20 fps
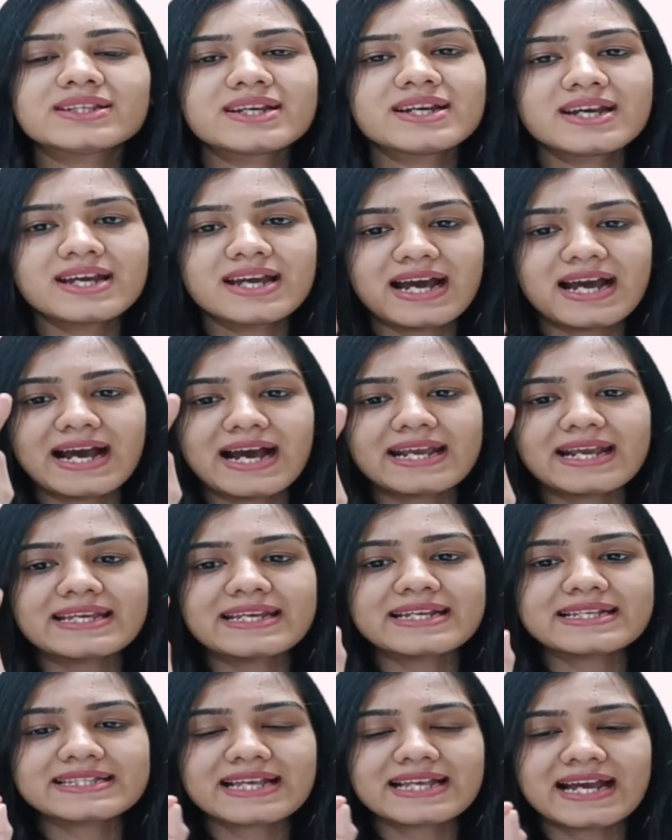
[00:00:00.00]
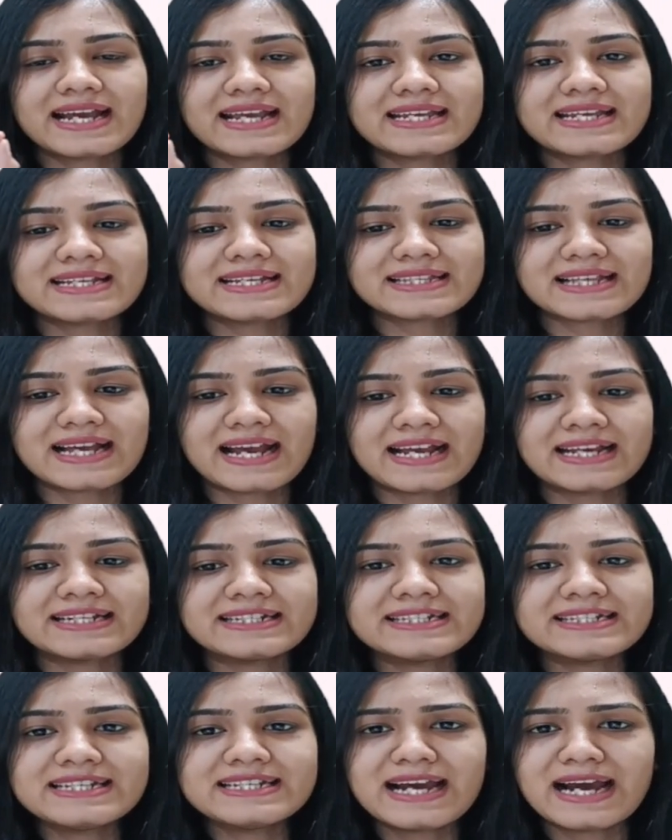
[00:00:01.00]
IES, IES, IT,
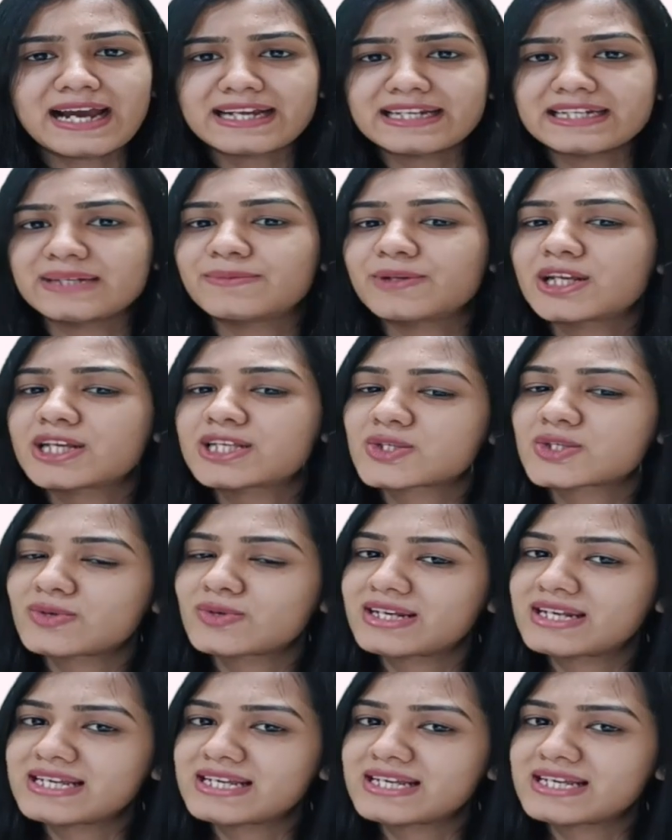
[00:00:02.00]
ISSONS,